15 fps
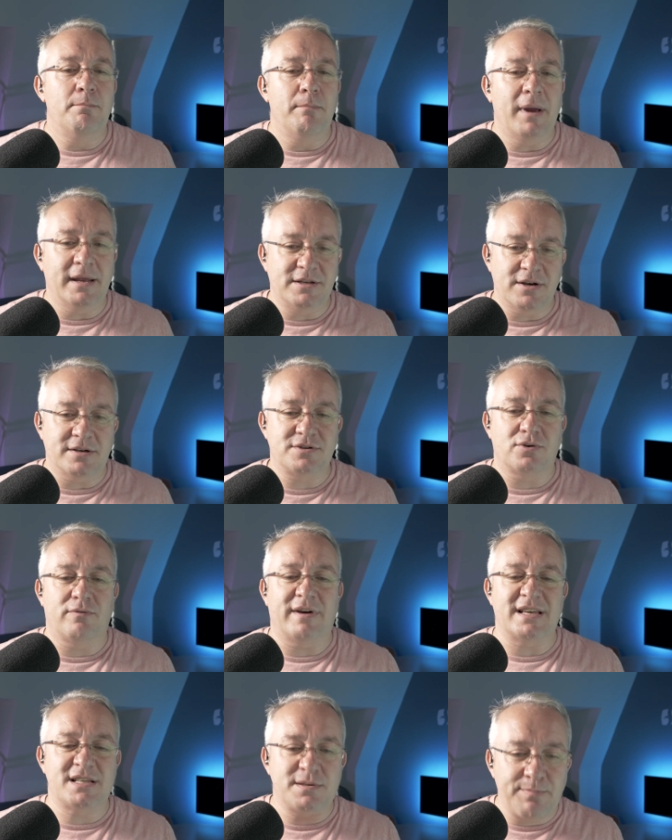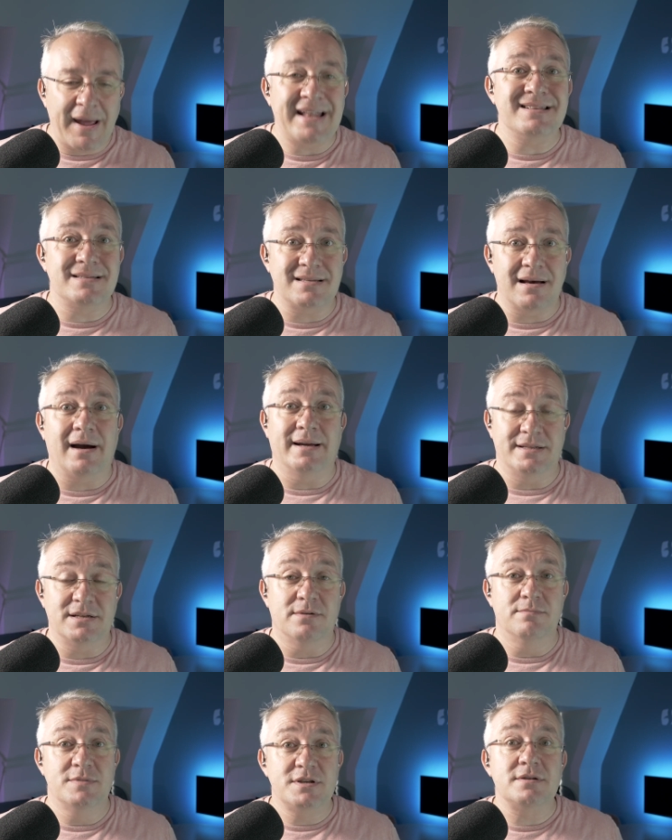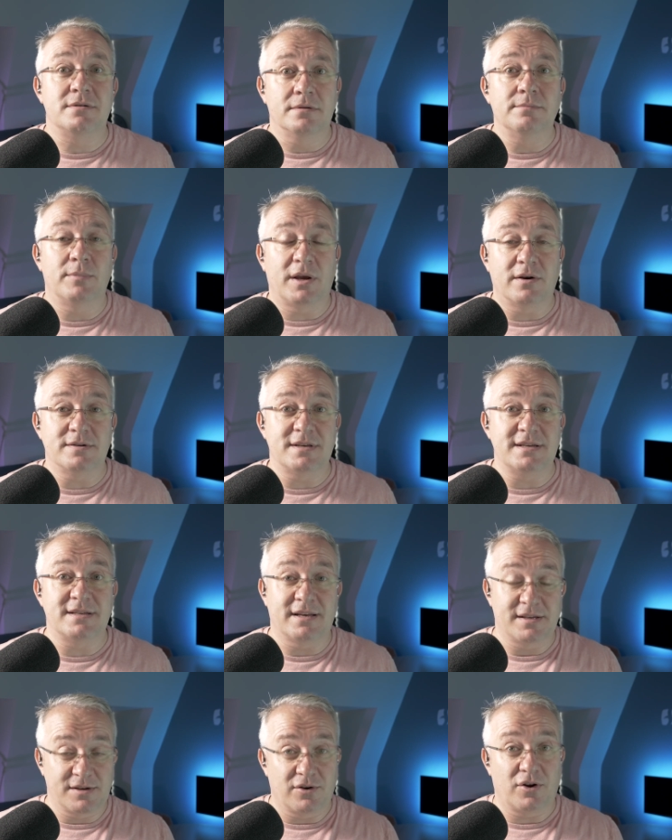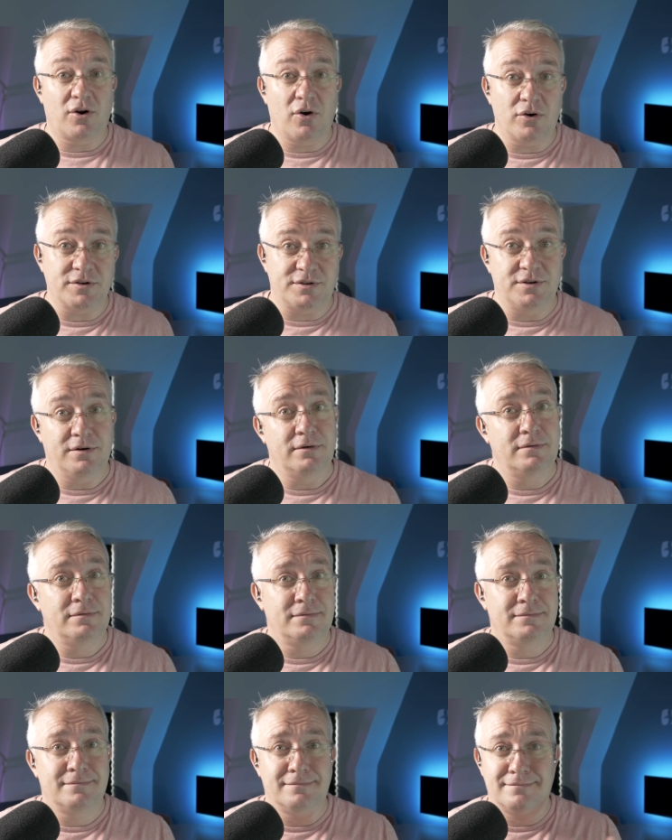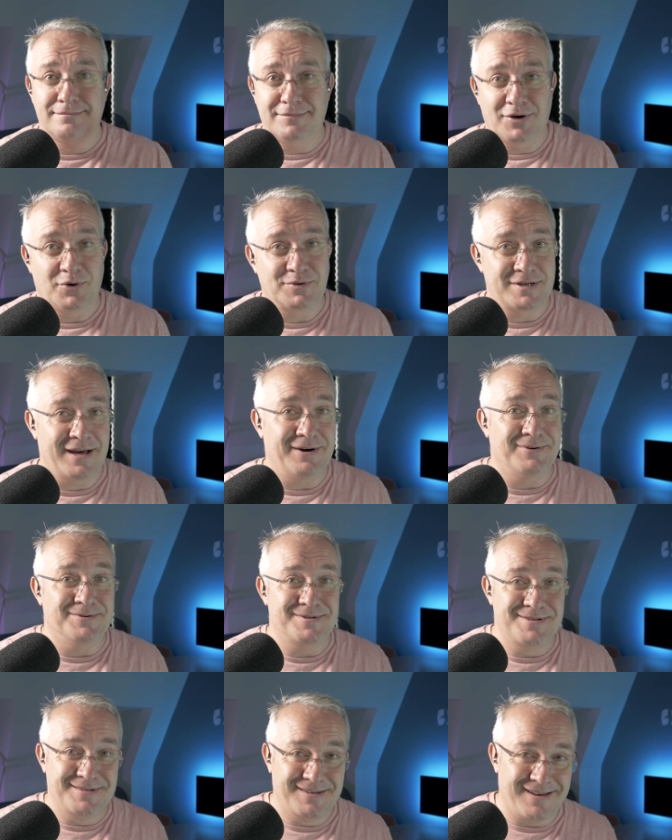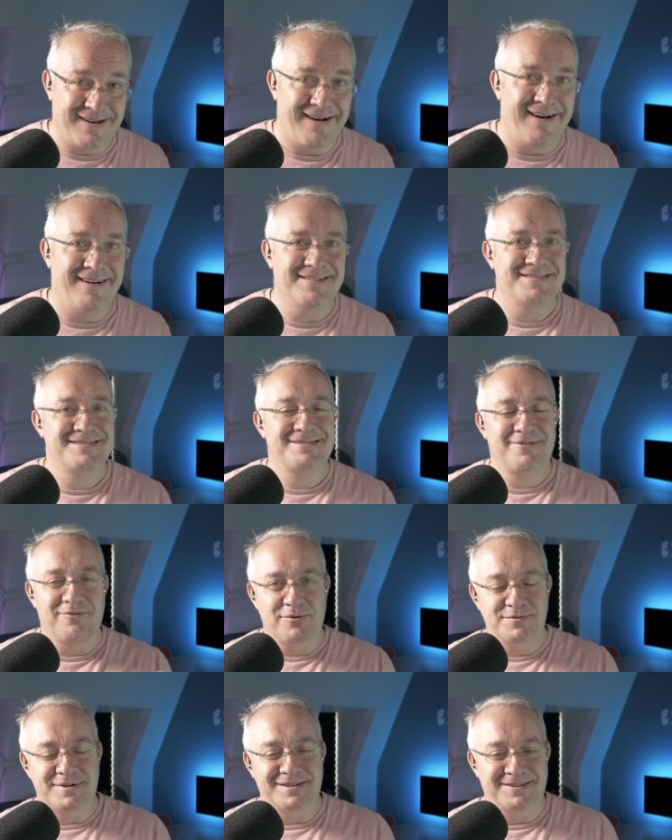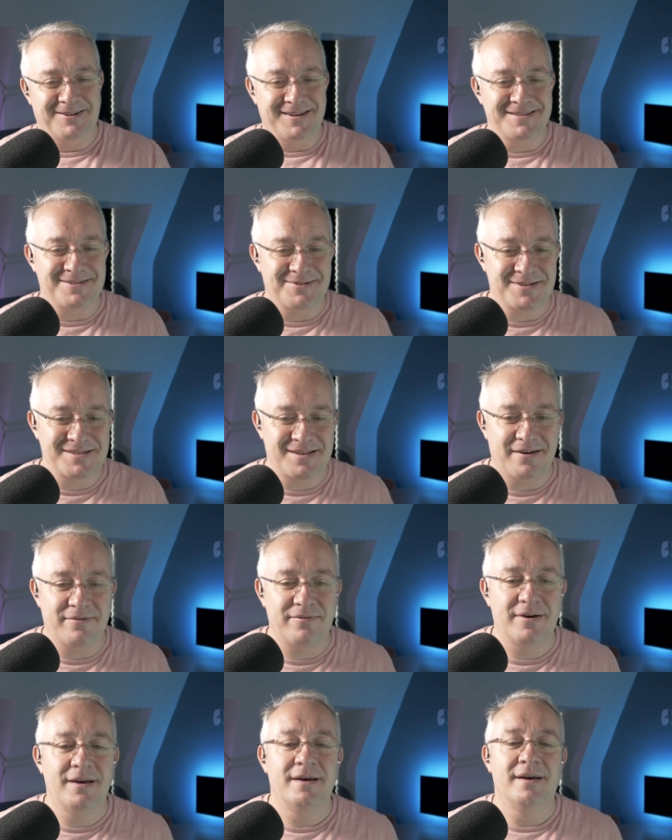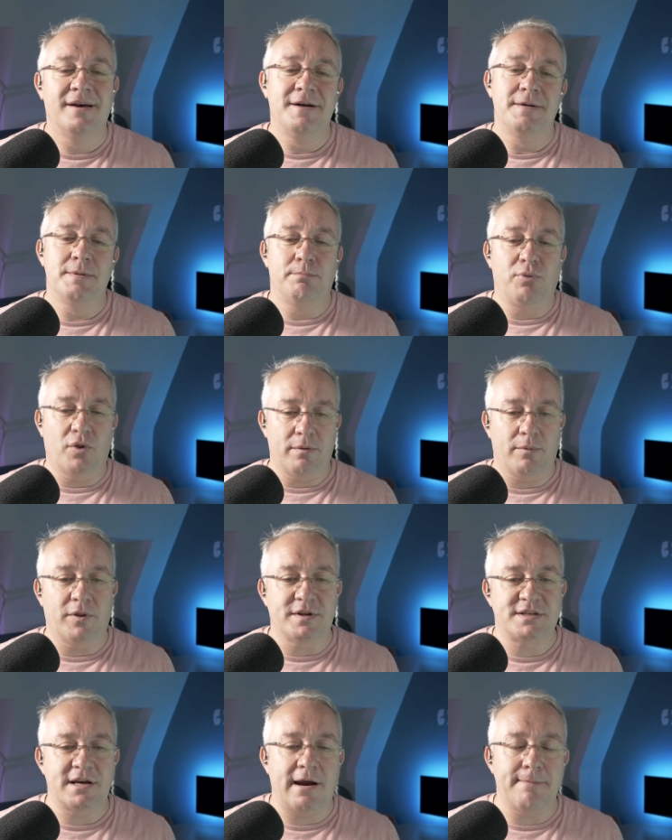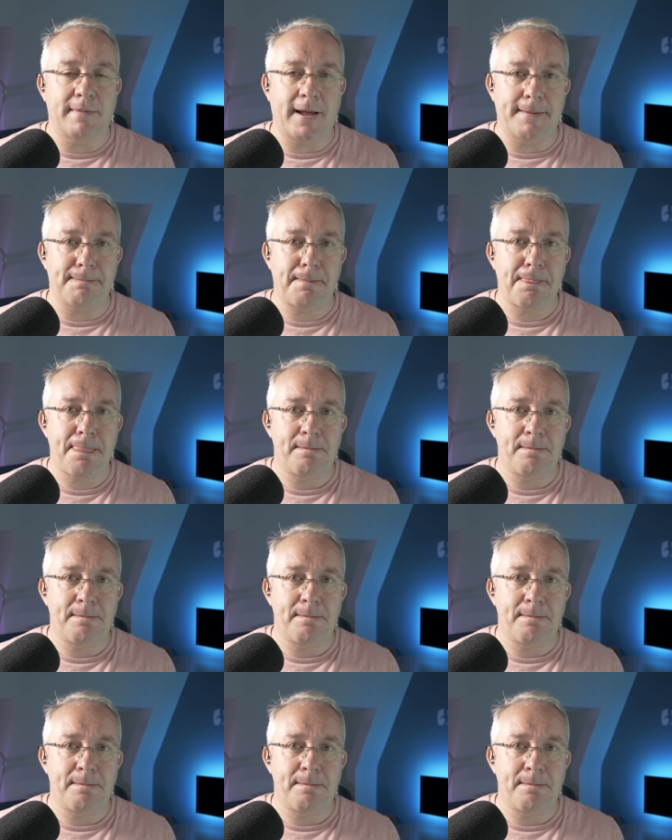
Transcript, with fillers: major sort of expense items, because these things are going to cost you, hotels, cars, cruises, all that sort of stuff, put them on the timeline.